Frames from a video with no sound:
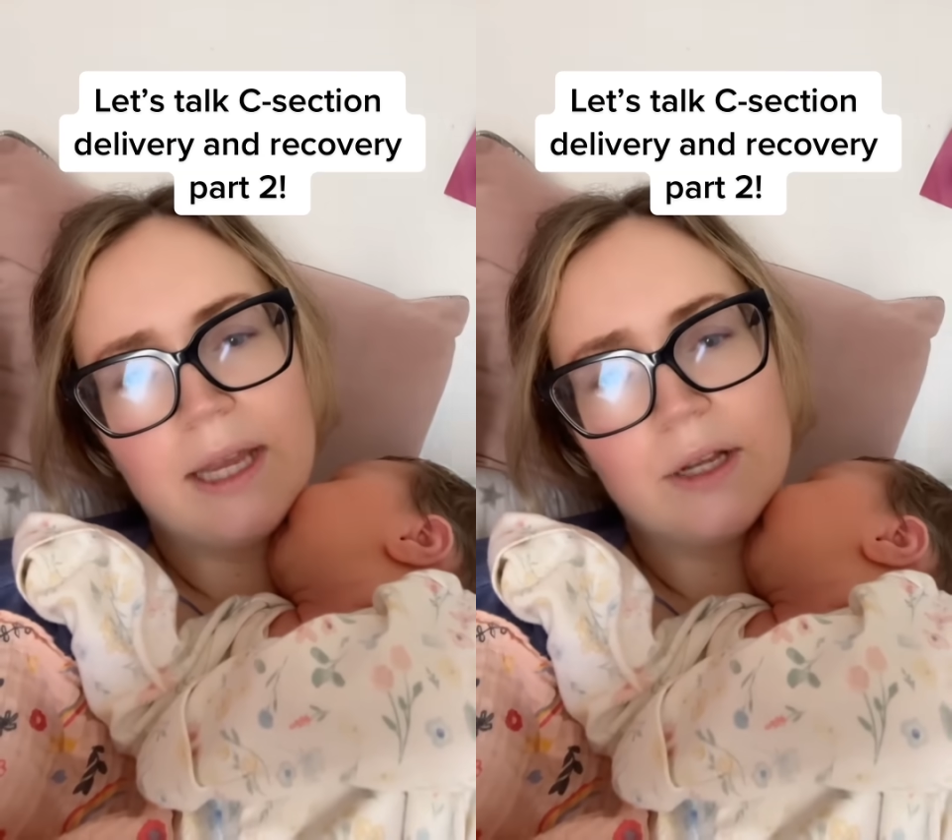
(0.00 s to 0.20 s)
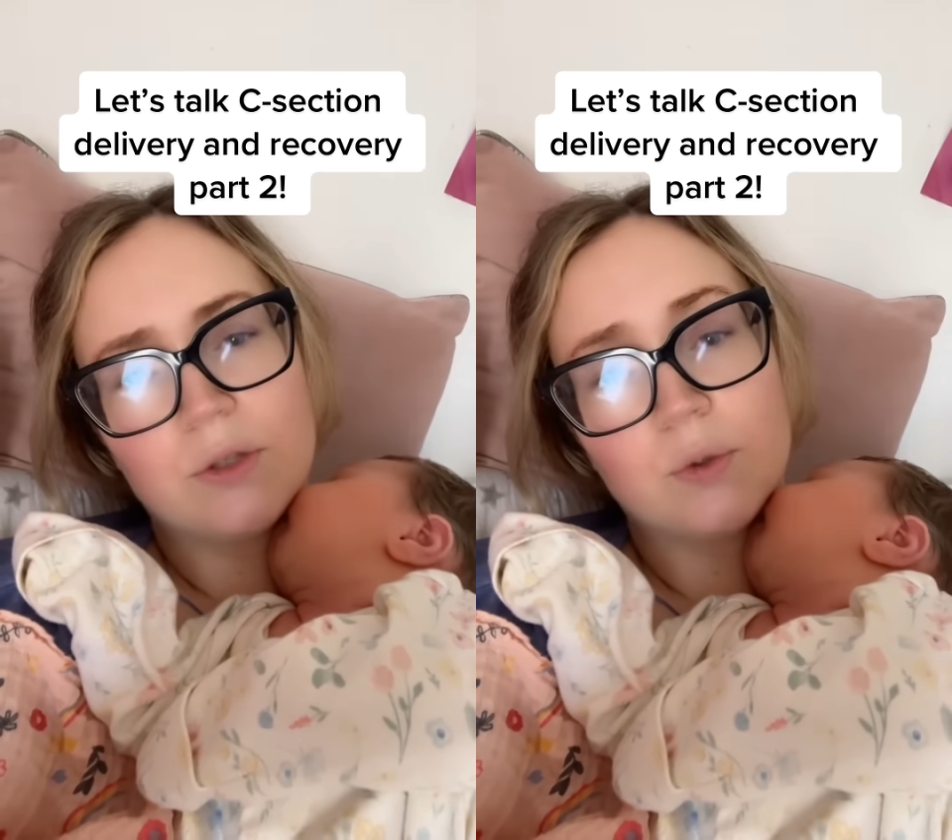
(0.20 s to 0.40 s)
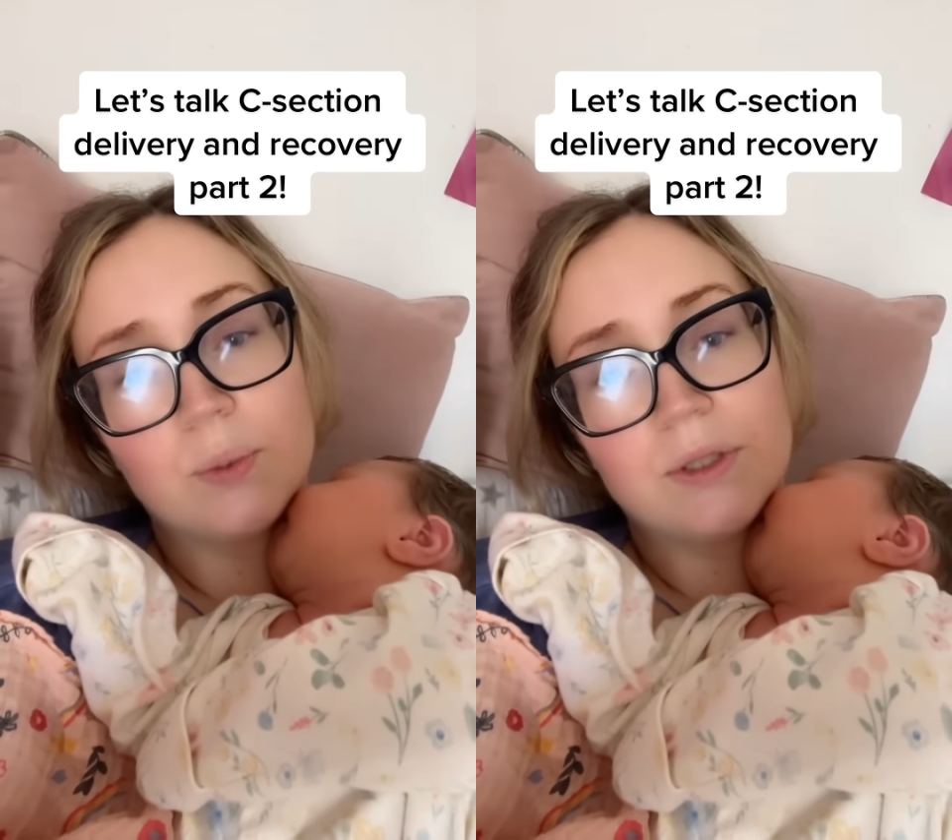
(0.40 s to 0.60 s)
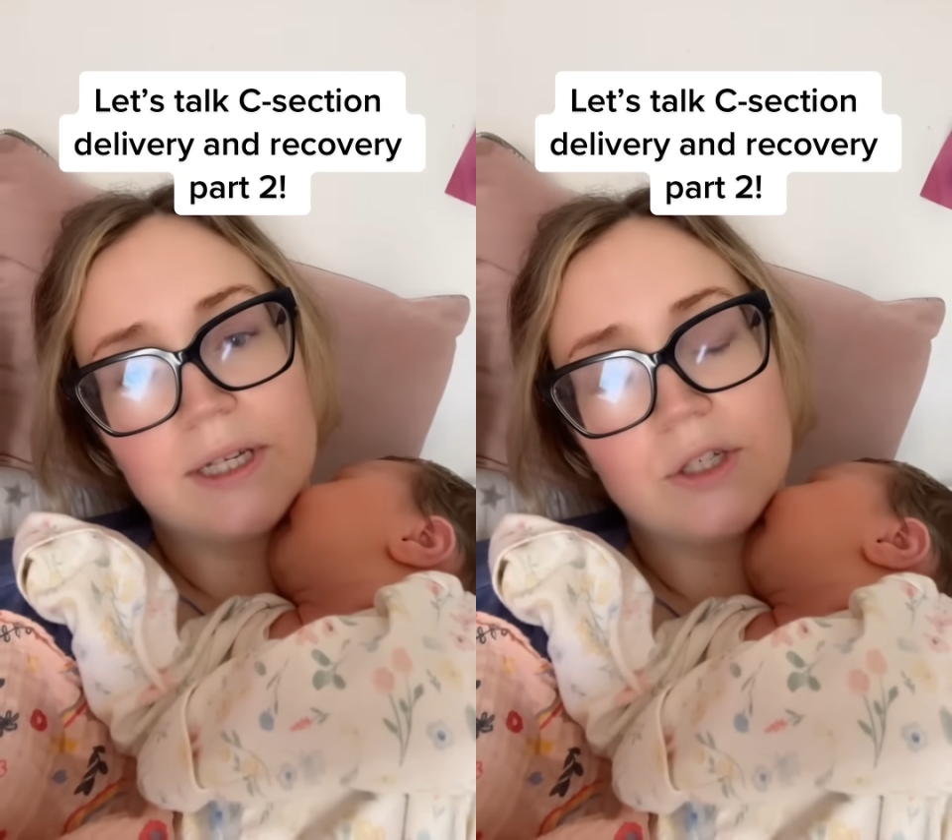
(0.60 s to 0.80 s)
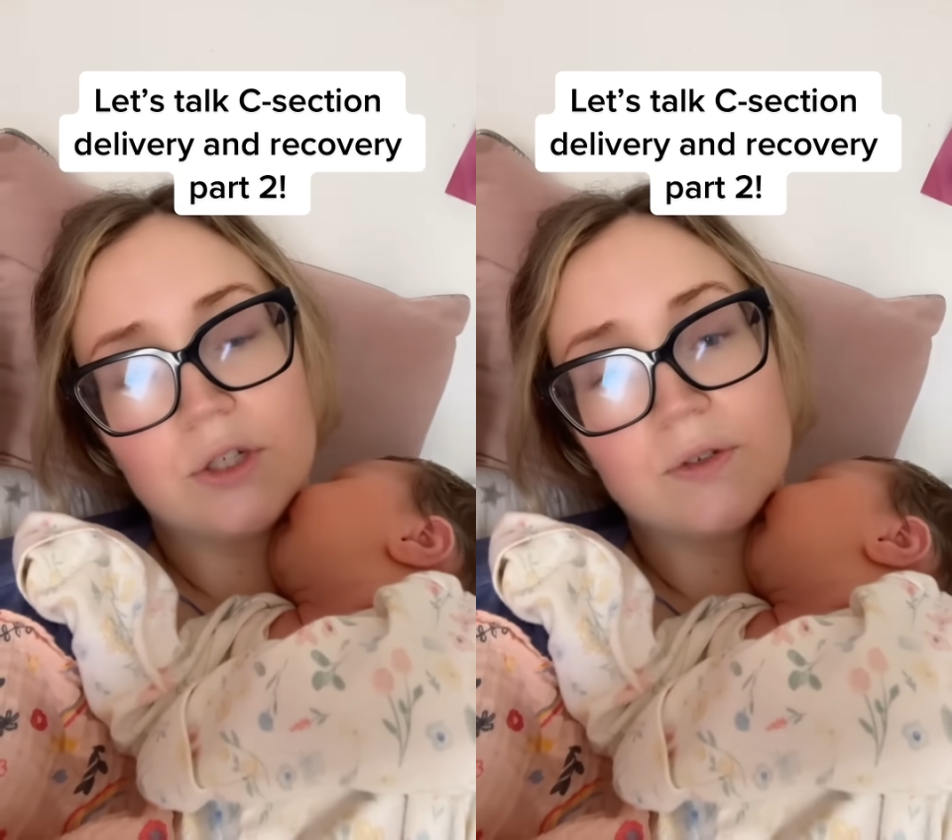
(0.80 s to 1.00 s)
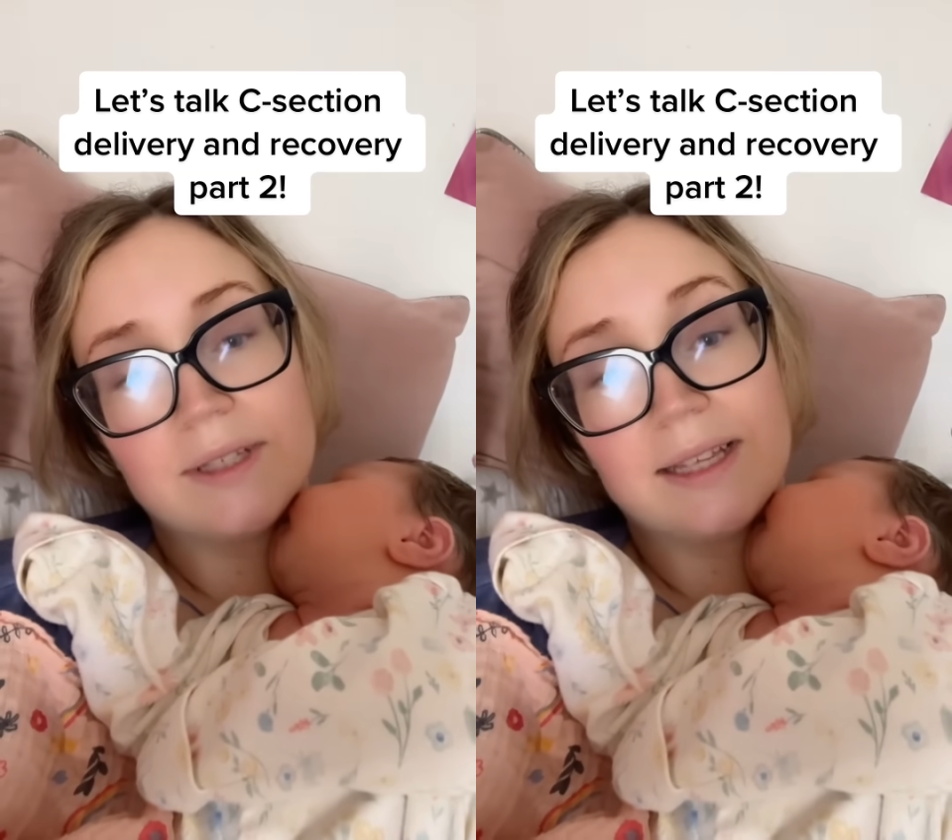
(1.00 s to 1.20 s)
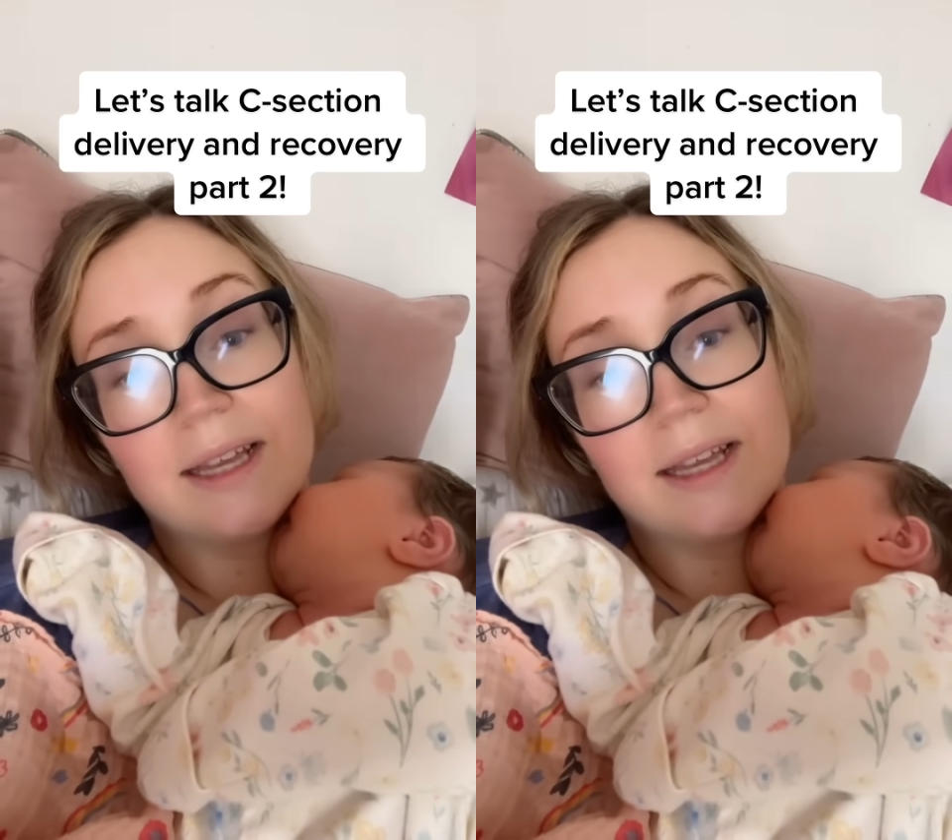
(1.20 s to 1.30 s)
the actual procedure is